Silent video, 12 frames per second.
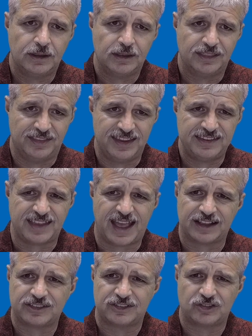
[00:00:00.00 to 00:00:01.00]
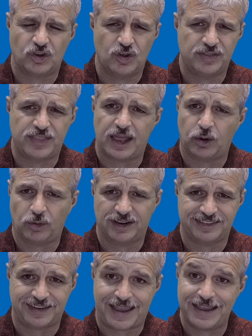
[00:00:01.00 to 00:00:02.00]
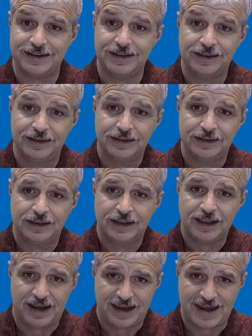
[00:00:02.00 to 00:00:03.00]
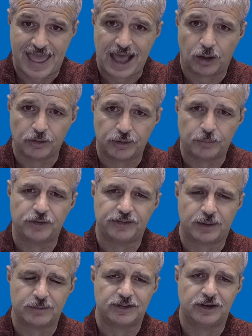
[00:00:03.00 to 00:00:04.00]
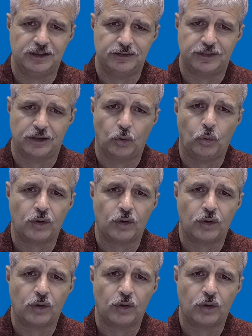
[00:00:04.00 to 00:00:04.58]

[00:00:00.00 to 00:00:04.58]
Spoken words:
These acts turned that on its head. Now the presumption is that all